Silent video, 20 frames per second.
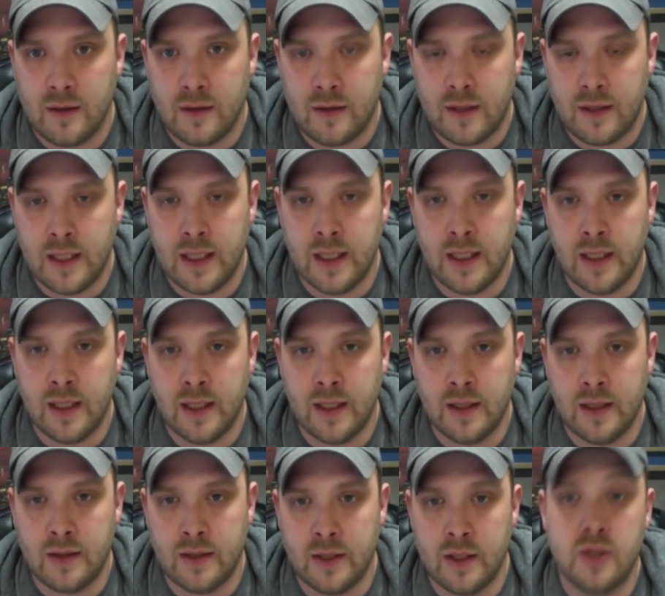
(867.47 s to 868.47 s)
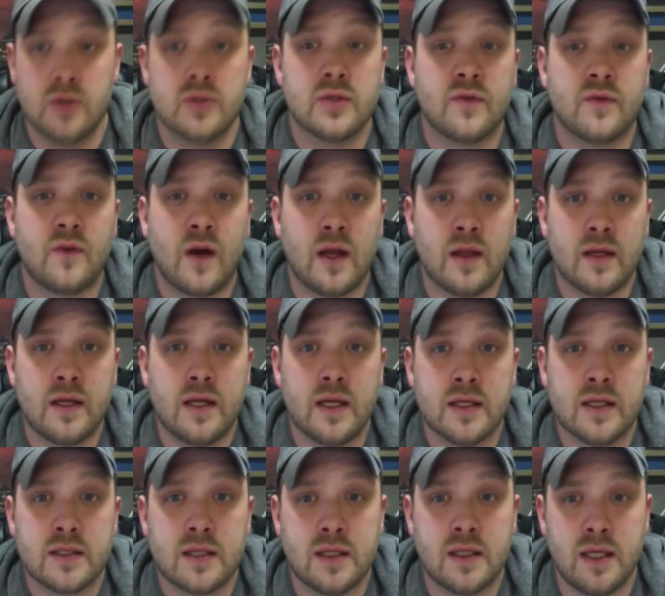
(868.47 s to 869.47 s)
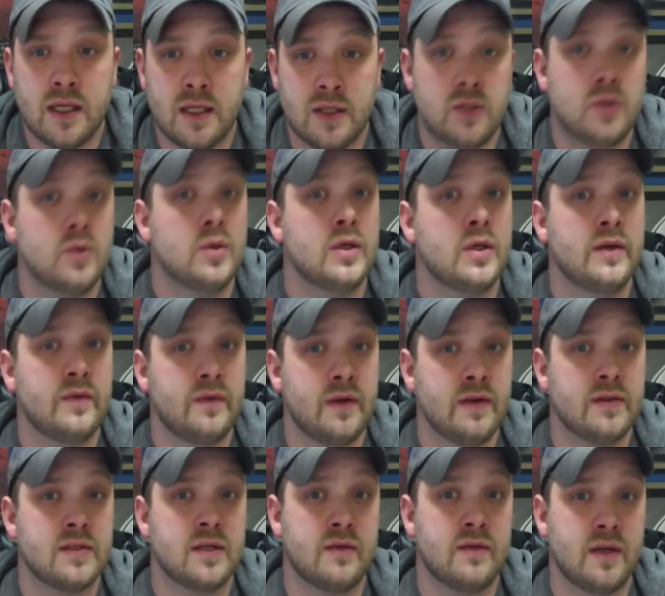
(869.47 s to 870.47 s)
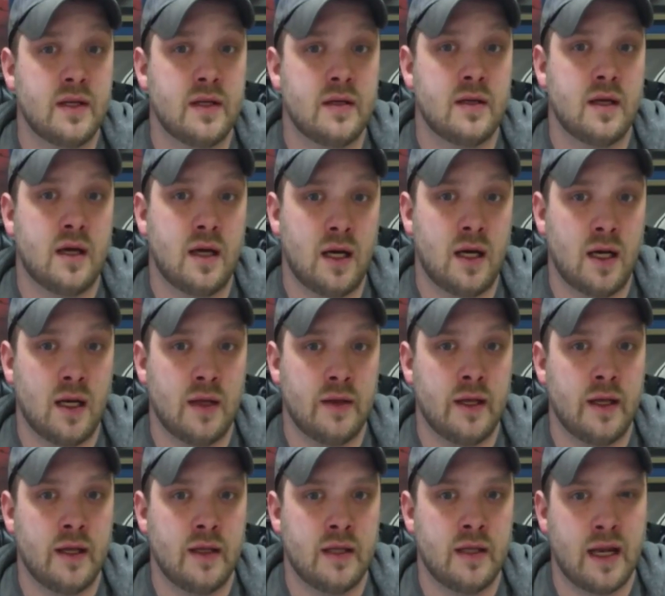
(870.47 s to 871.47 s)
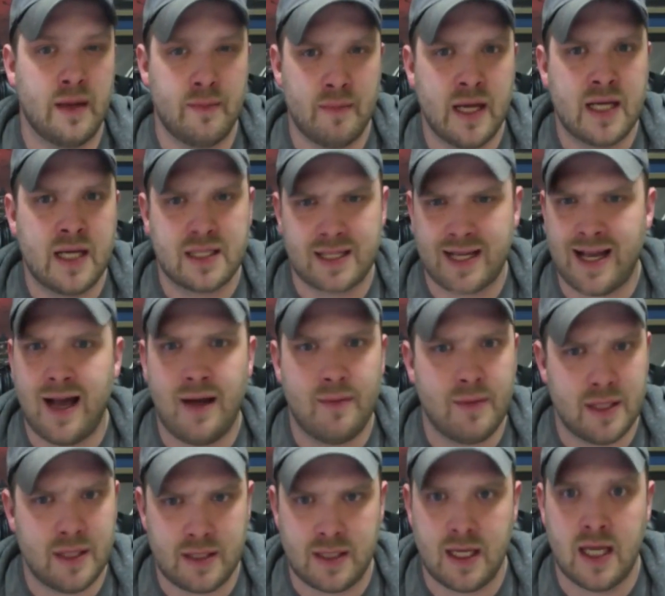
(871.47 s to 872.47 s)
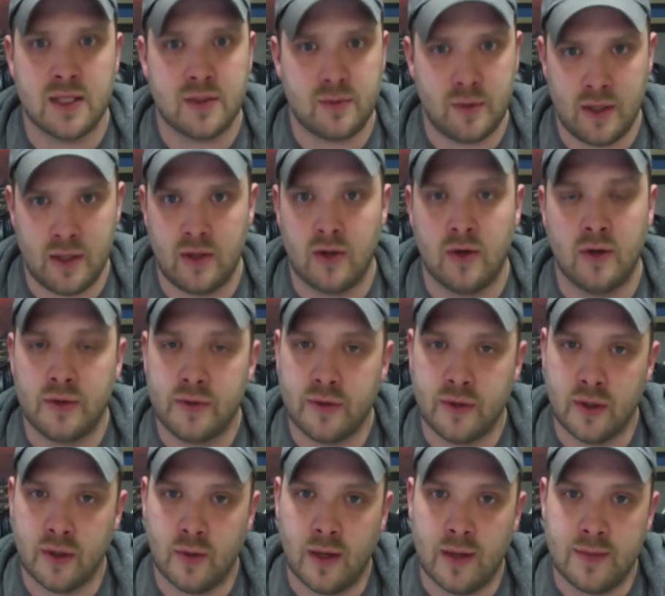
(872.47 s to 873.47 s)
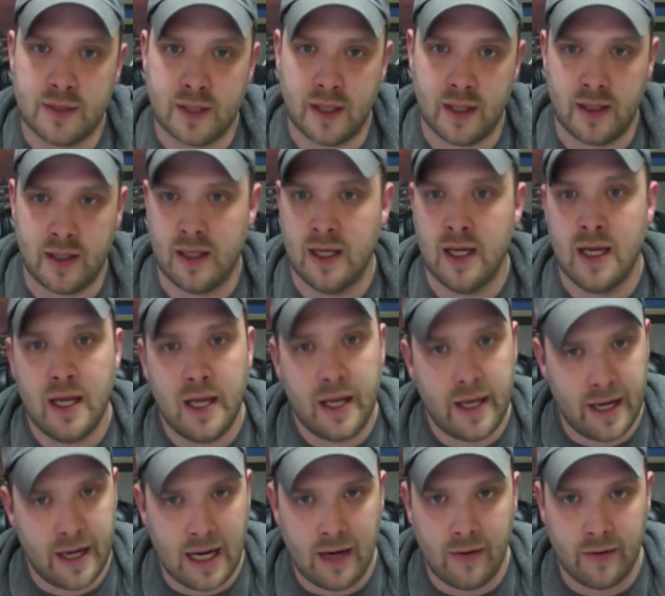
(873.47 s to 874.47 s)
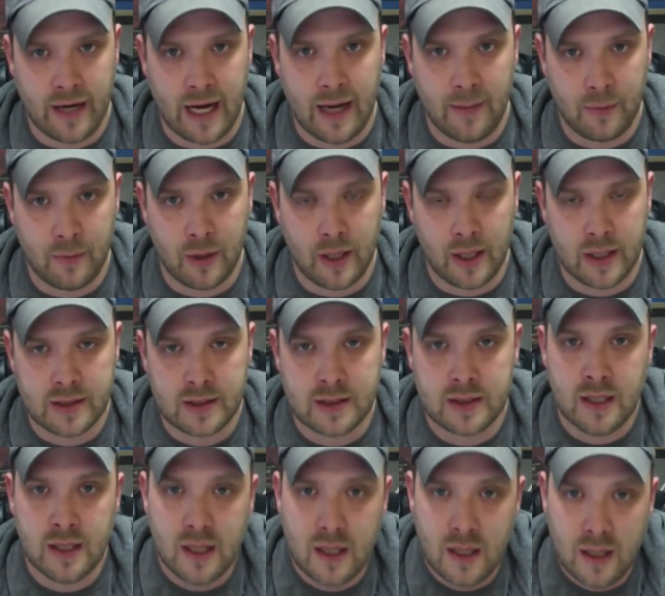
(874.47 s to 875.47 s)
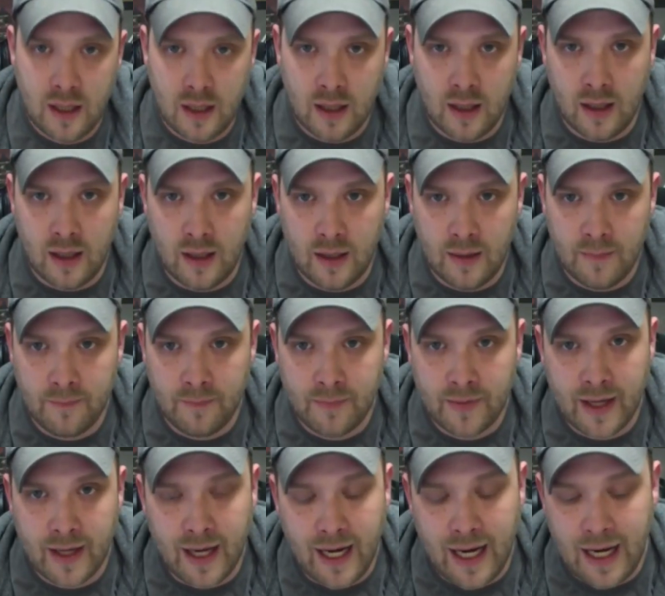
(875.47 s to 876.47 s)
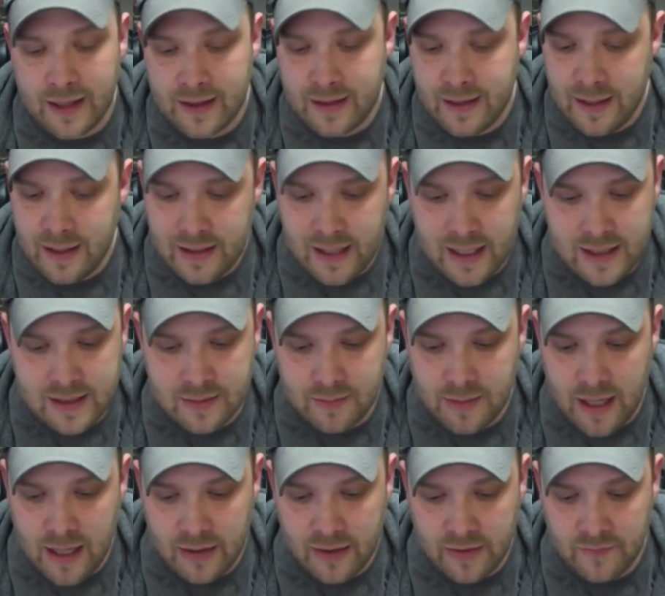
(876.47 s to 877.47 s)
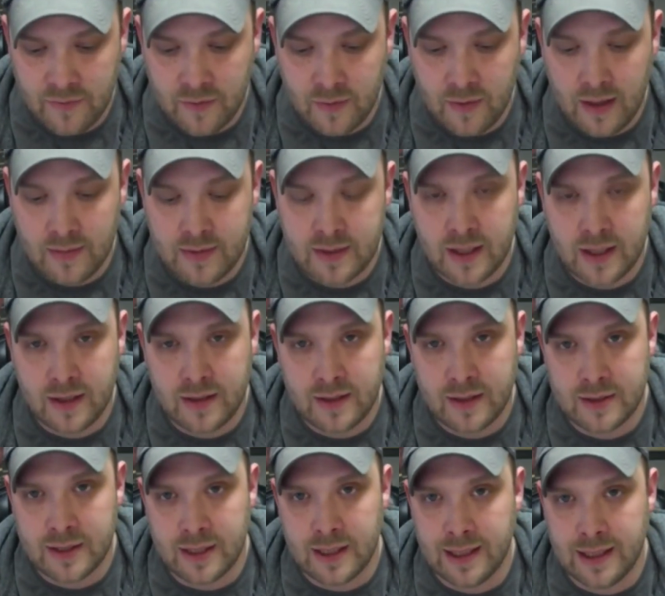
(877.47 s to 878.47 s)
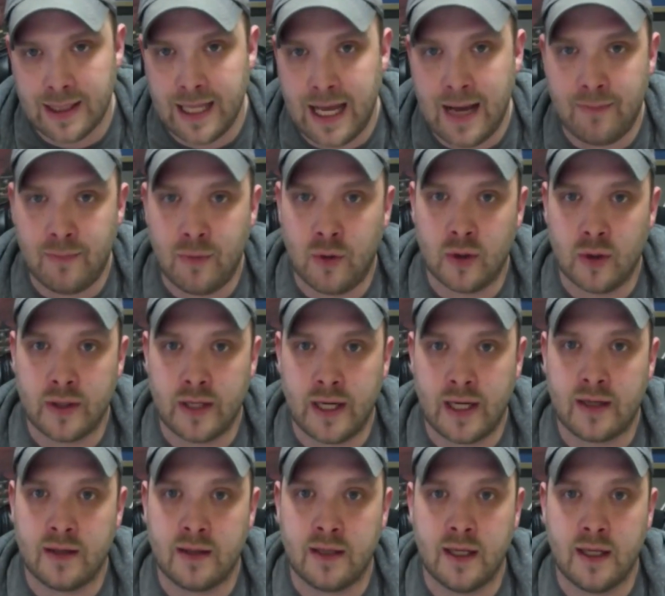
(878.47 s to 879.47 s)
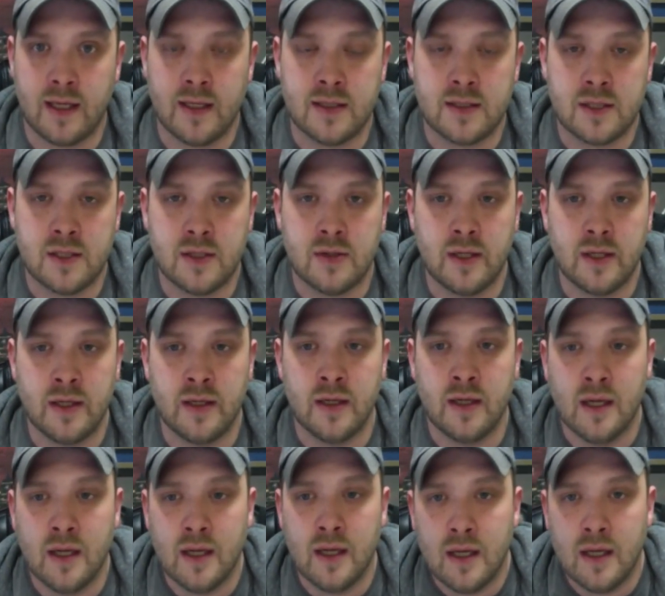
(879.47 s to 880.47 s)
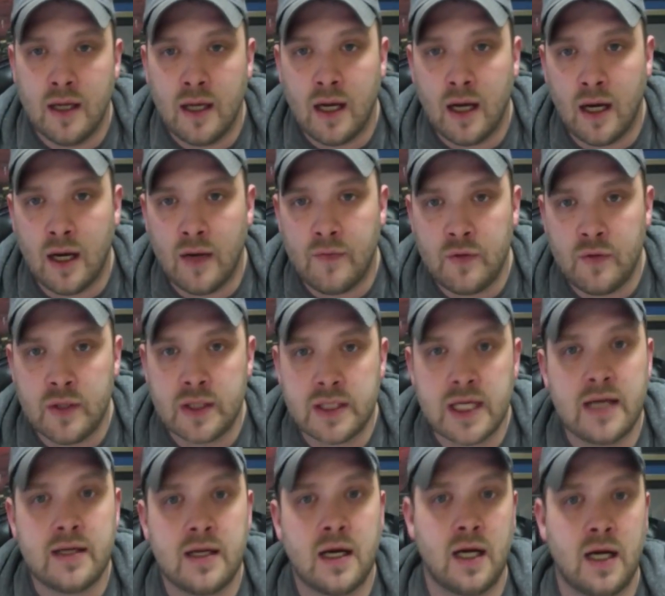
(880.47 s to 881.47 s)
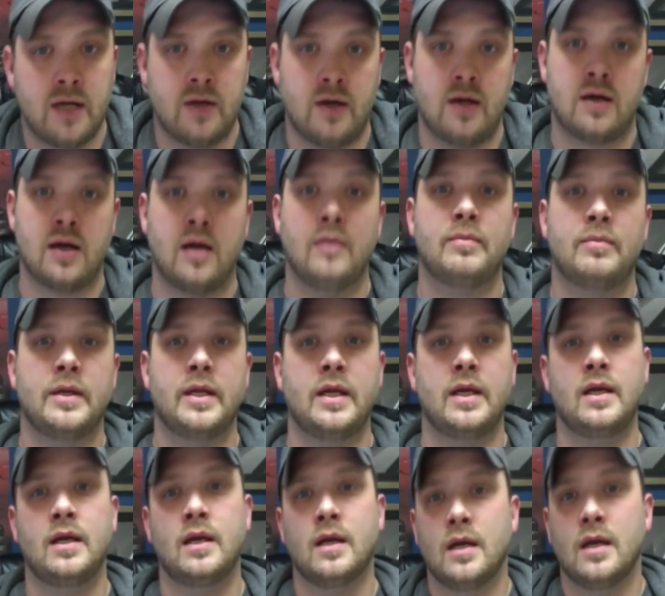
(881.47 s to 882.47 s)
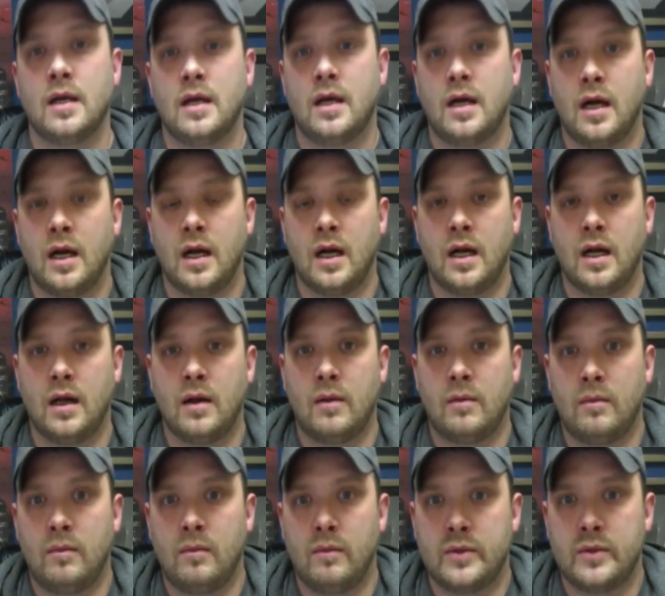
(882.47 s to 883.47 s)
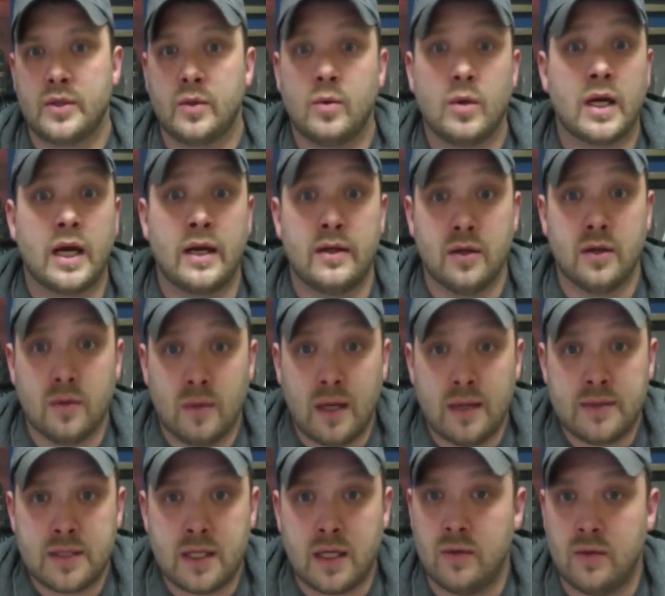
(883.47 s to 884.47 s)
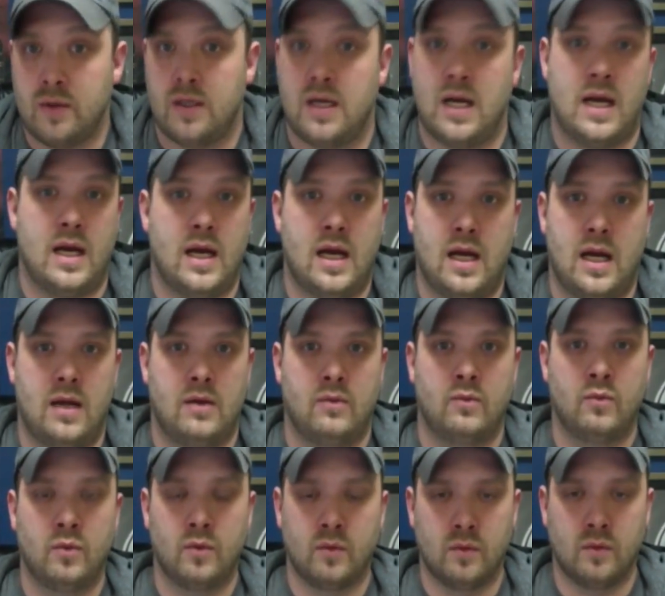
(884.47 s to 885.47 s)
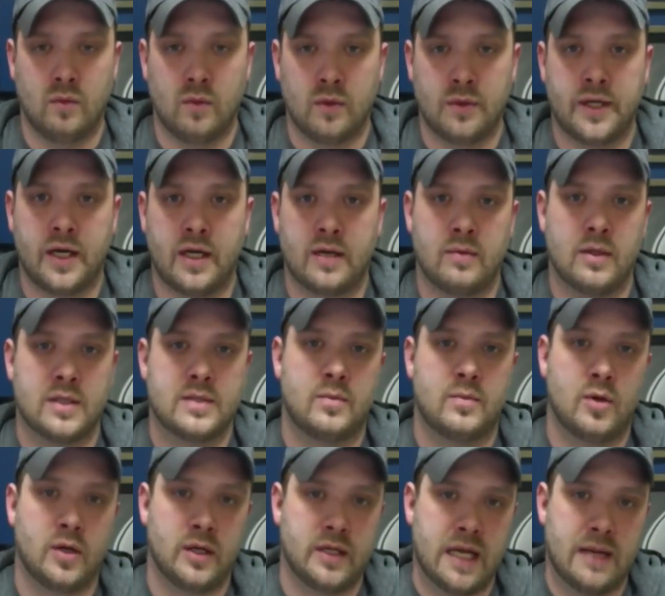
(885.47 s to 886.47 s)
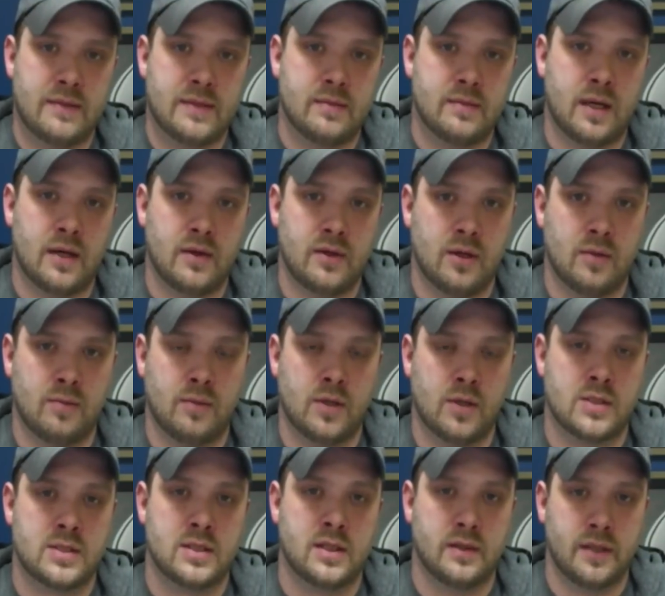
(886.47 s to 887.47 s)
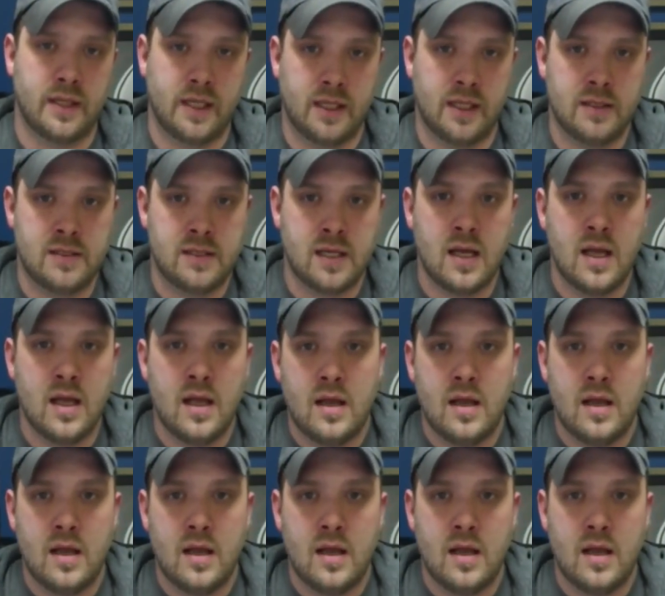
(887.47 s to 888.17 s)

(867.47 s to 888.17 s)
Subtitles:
the user friendliness and the intuitiveness of it, that it makes common sense when you're going through your website and how it operates. I think that's about it for website. There's a lot more that I could get into, and if you decide to hire a company to work on your website, we'll talk much more in depth about your personal needs.